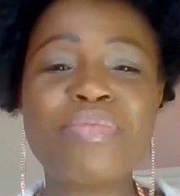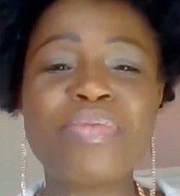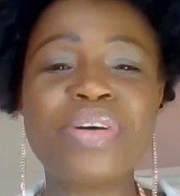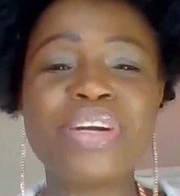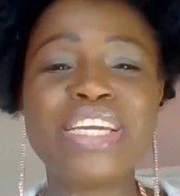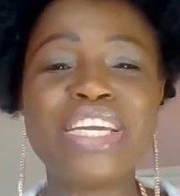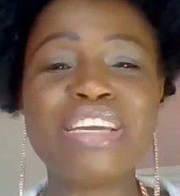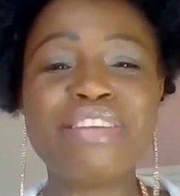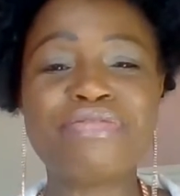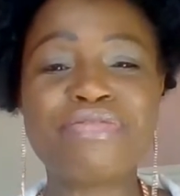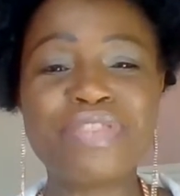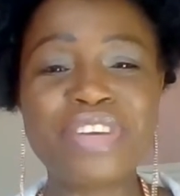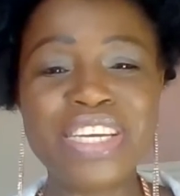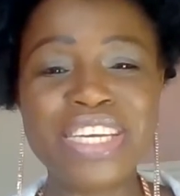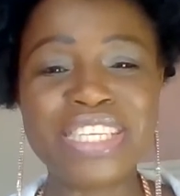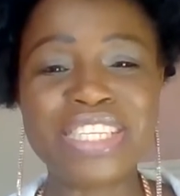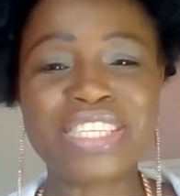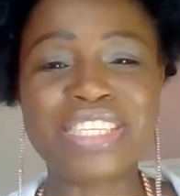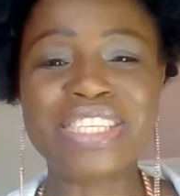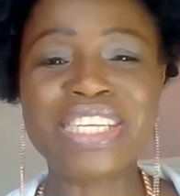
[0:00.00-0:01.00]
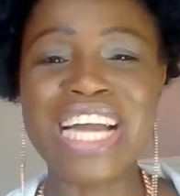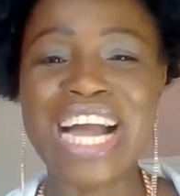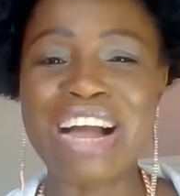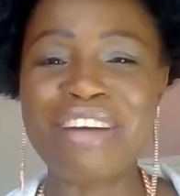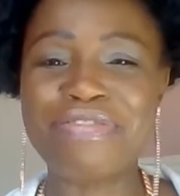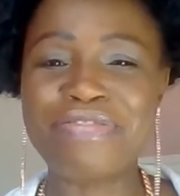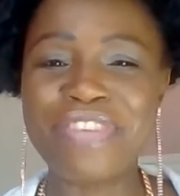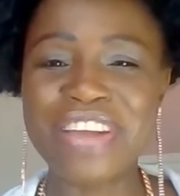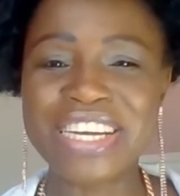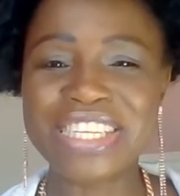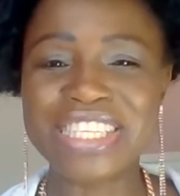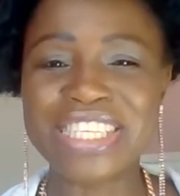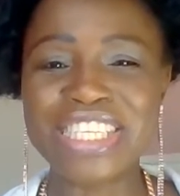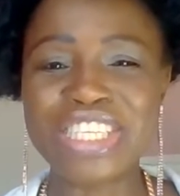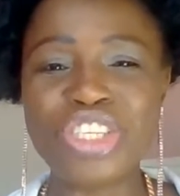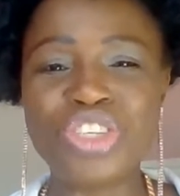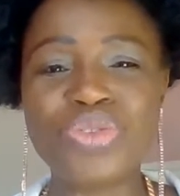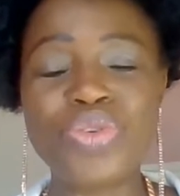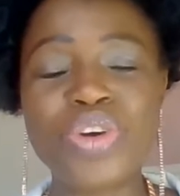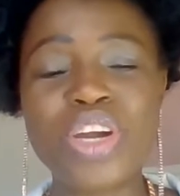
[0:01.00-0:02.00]
But if it's
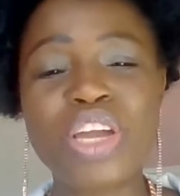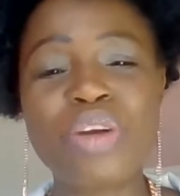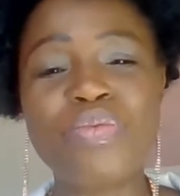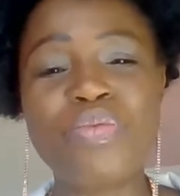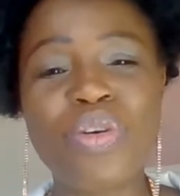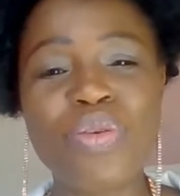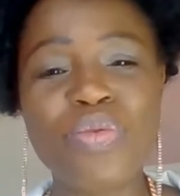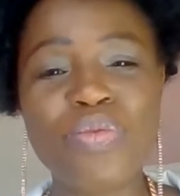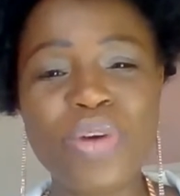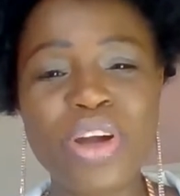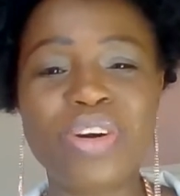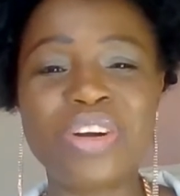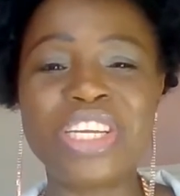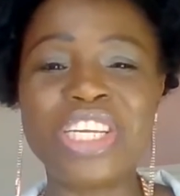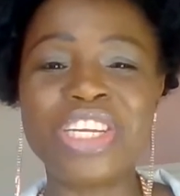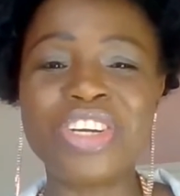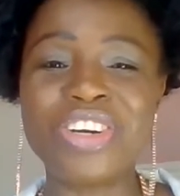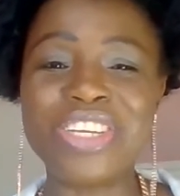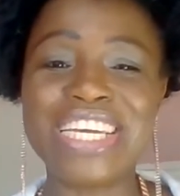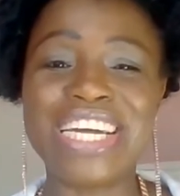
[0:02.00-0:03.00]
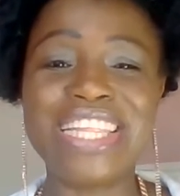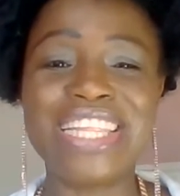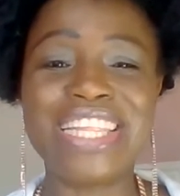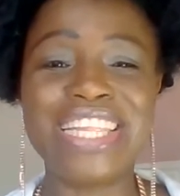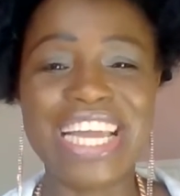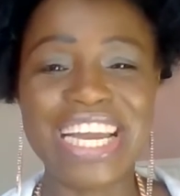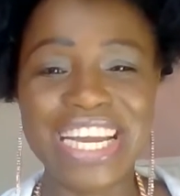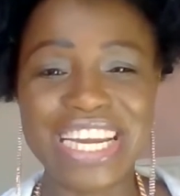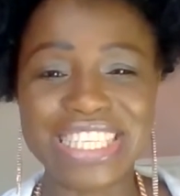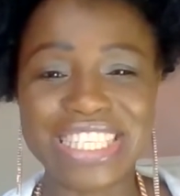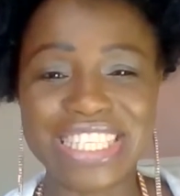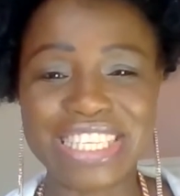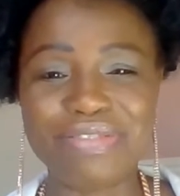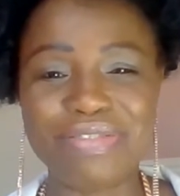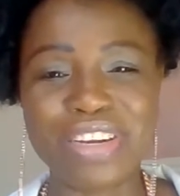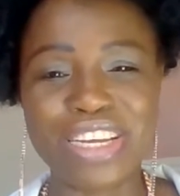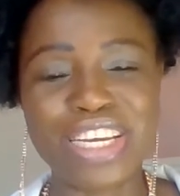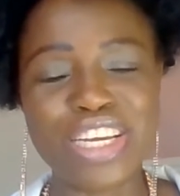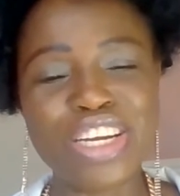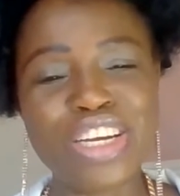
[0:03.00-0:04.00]
affecting you in one way or the other
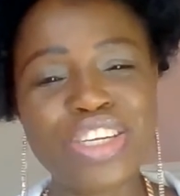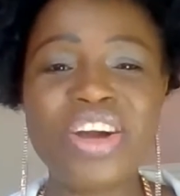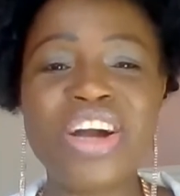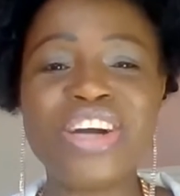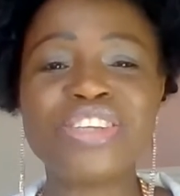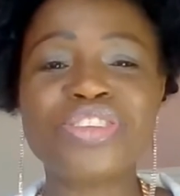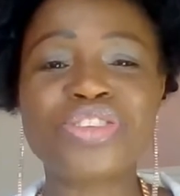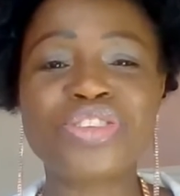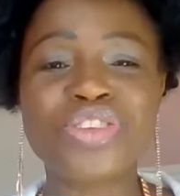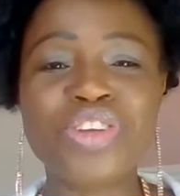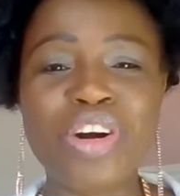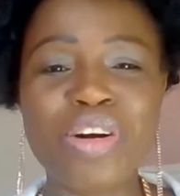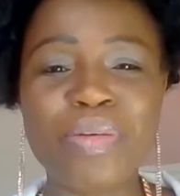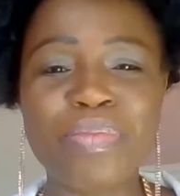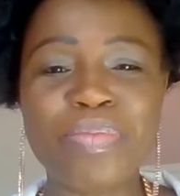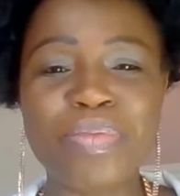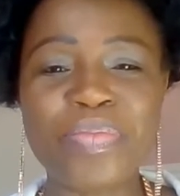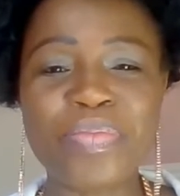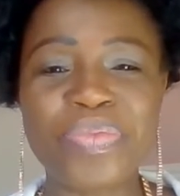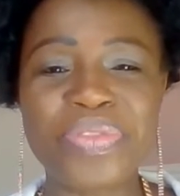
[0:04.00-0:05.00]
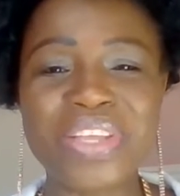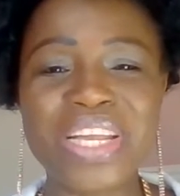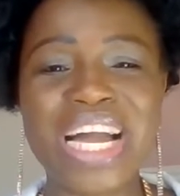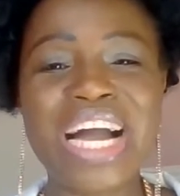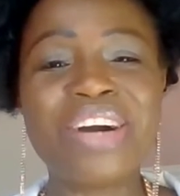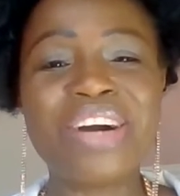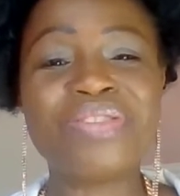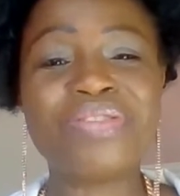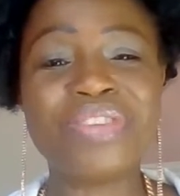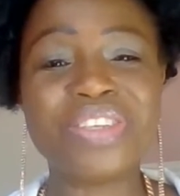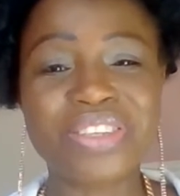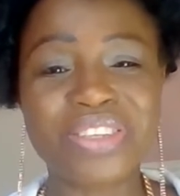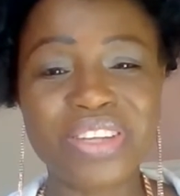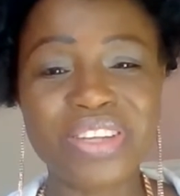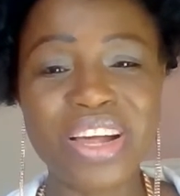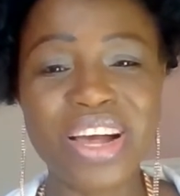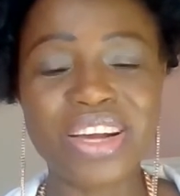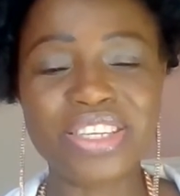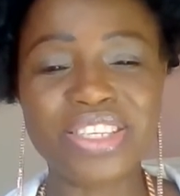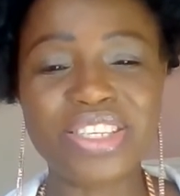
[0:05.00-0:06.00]
negatively, stop and
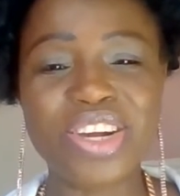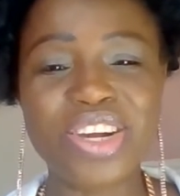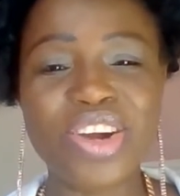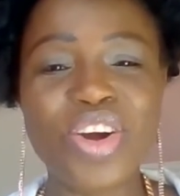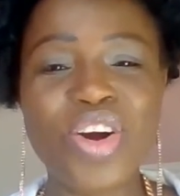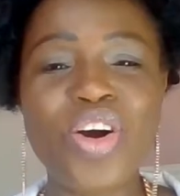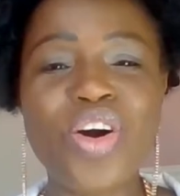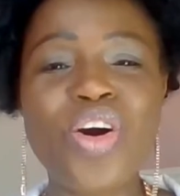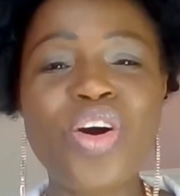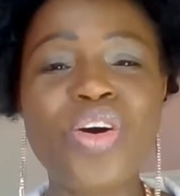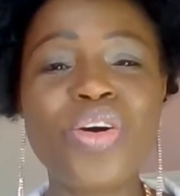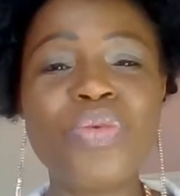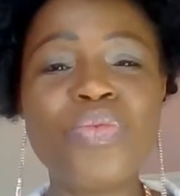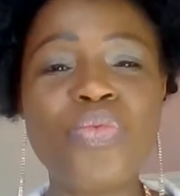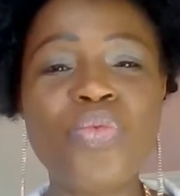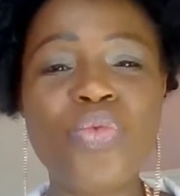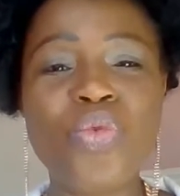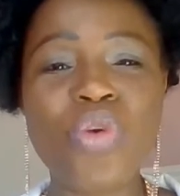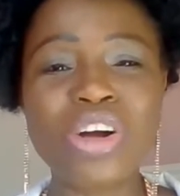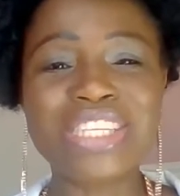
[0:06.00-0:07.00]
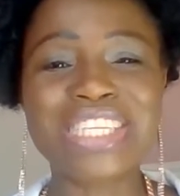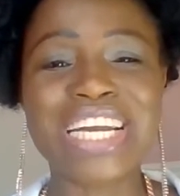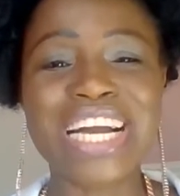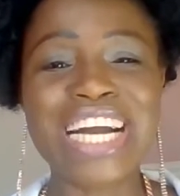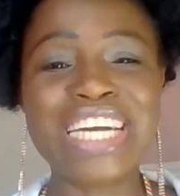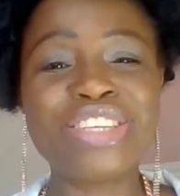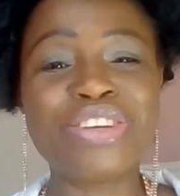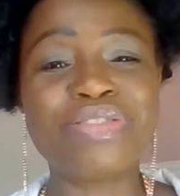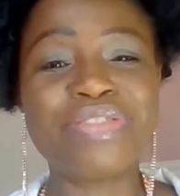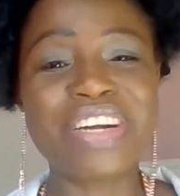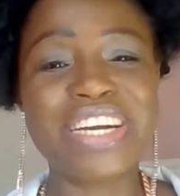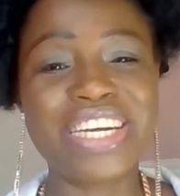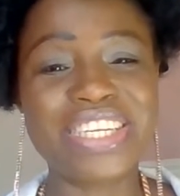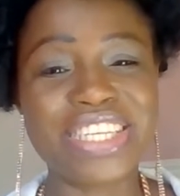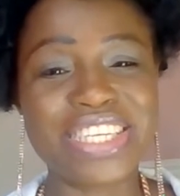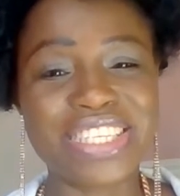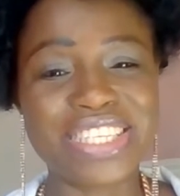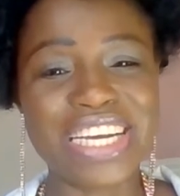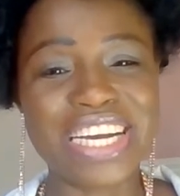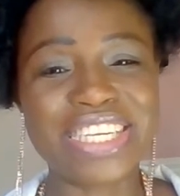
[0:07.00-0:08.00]
research on what kind of
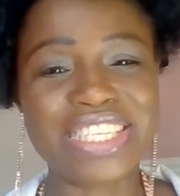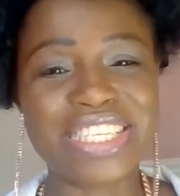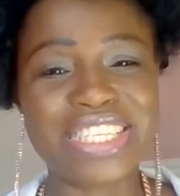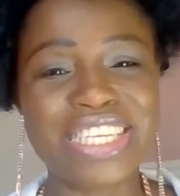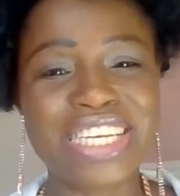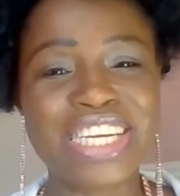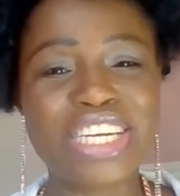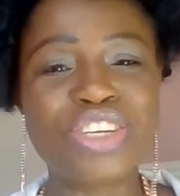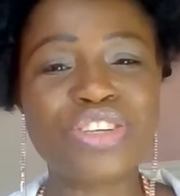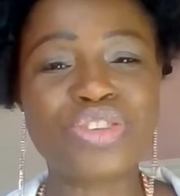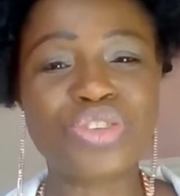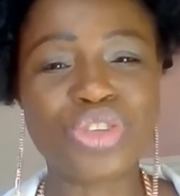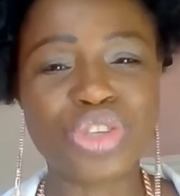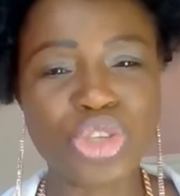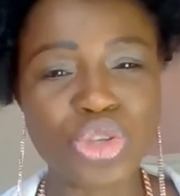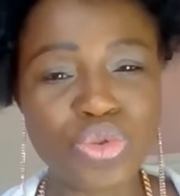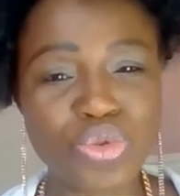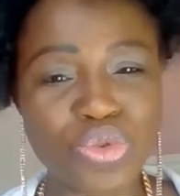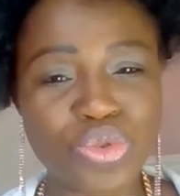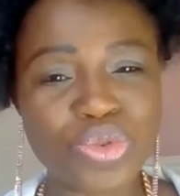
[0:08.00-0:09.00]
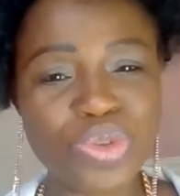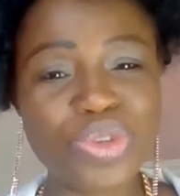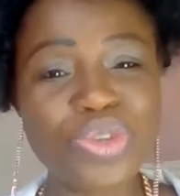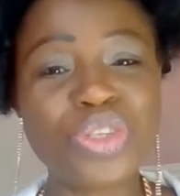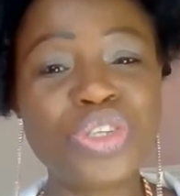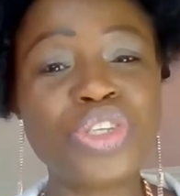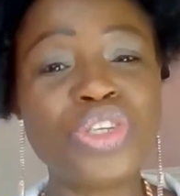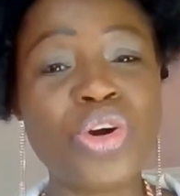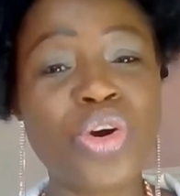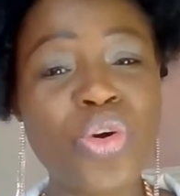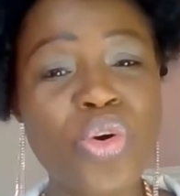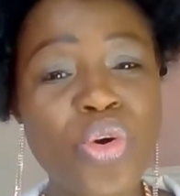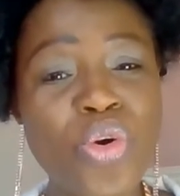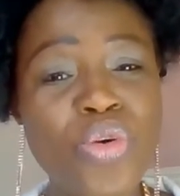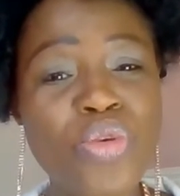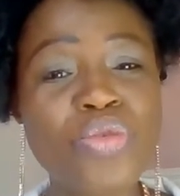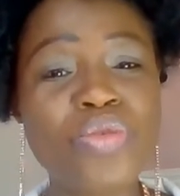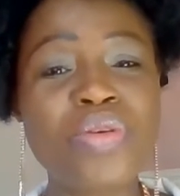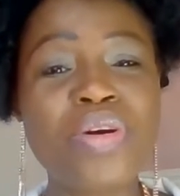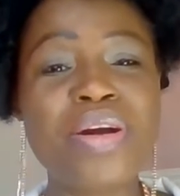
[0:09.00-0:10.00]
exercise suits your
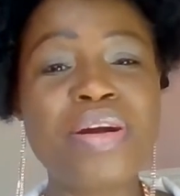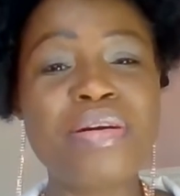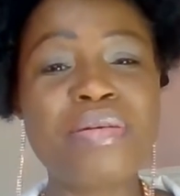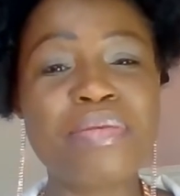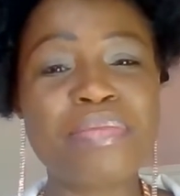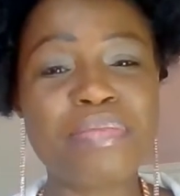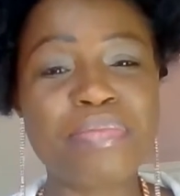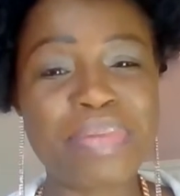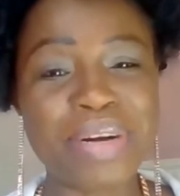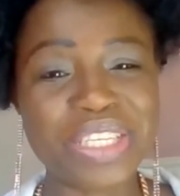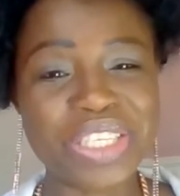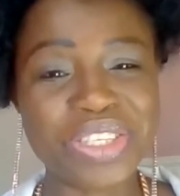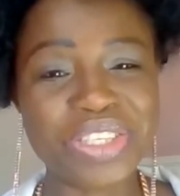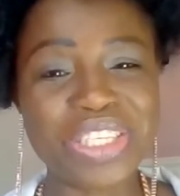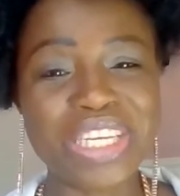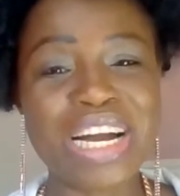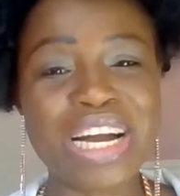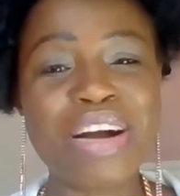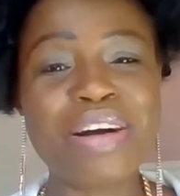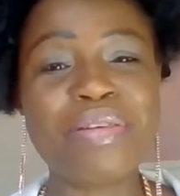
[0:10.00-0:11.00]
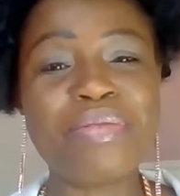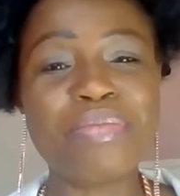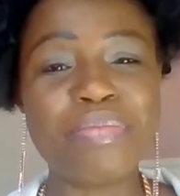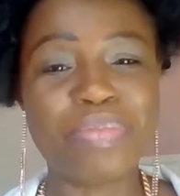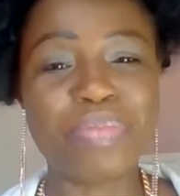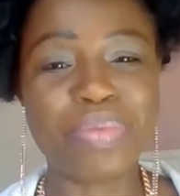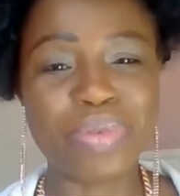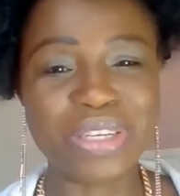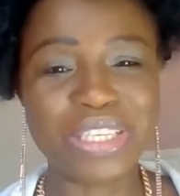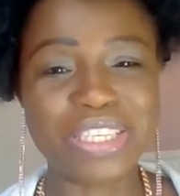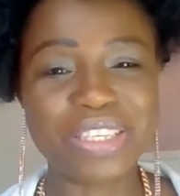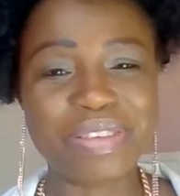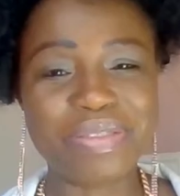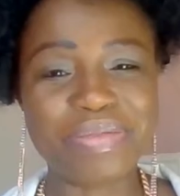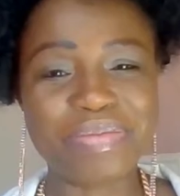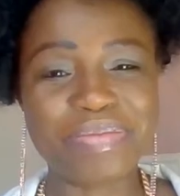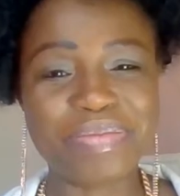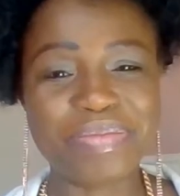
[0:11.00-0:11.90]
own personal body.